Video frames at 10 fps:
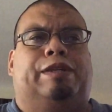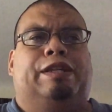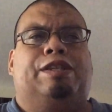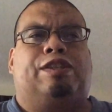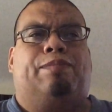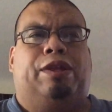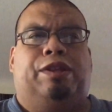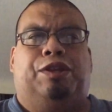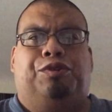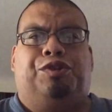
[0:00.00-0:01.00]
it is
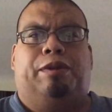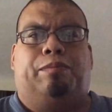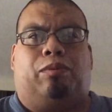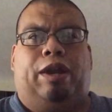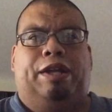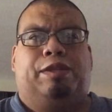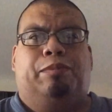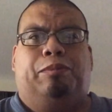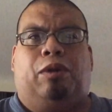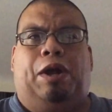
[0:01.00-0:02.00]
something that you should embrace
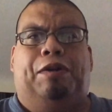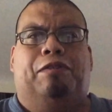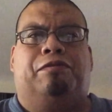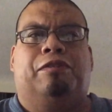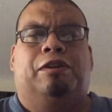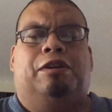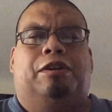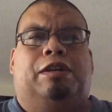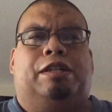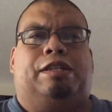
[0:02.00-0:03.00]
and be proud of.
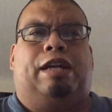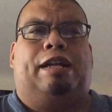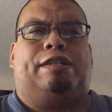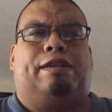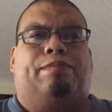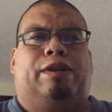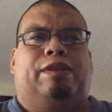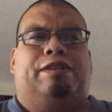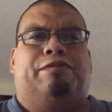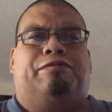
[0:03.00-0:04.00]
It's not
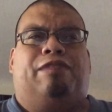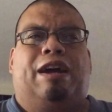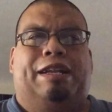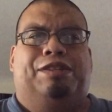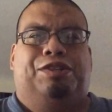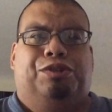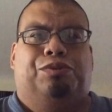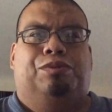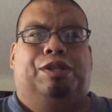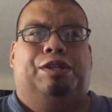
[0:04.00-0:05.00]
something that defines
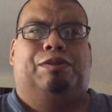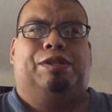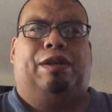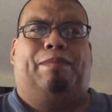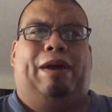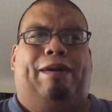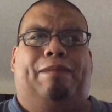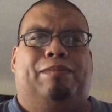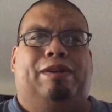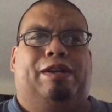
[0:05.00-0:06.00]
you. You know, it's not.
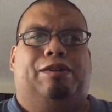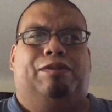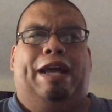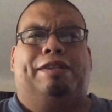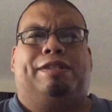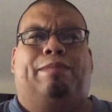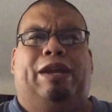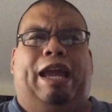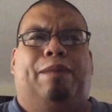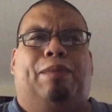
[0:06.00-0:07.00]
I'm. You know, yes, I'm
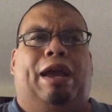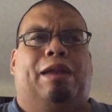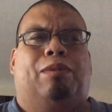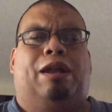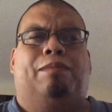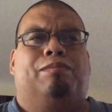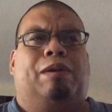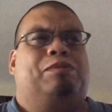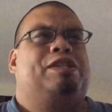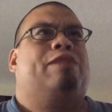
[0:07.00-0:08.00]
a gay man, but
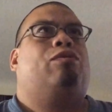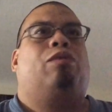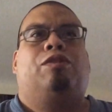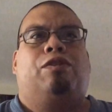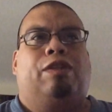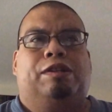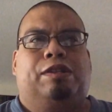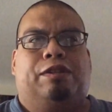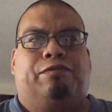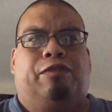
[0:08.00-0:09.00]
I'm several other
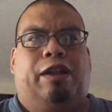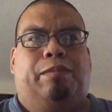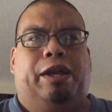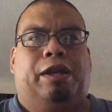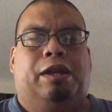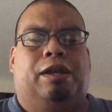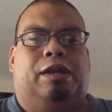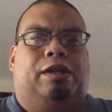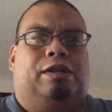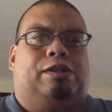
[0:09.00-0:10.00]
things that define me.
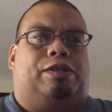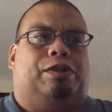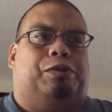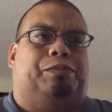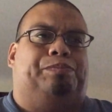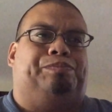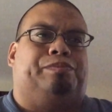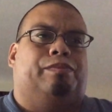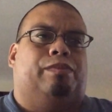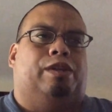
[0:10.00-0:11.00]
So
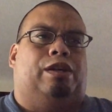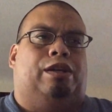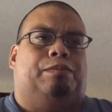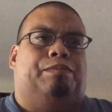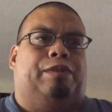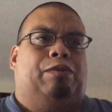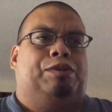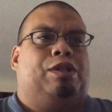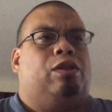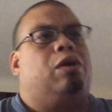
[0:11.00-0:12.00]
it
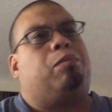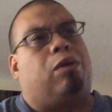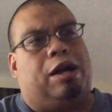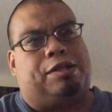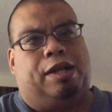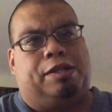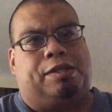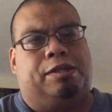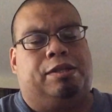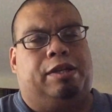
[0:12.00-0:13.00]
was a long
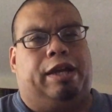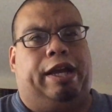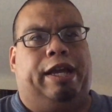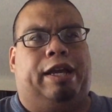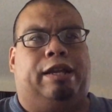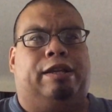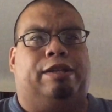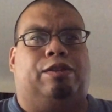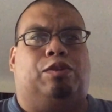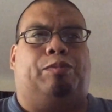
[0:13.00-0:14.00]
process.
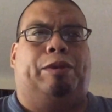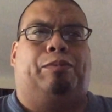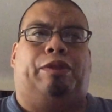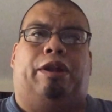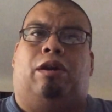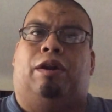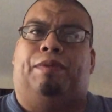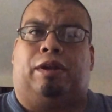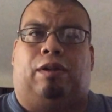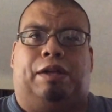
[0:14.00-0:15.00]
And to those people that are
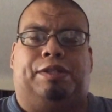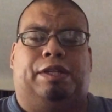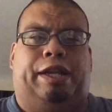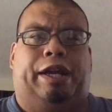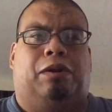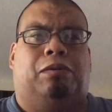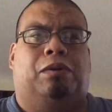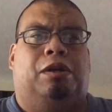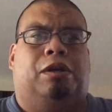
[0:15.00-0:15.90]
in the closet now,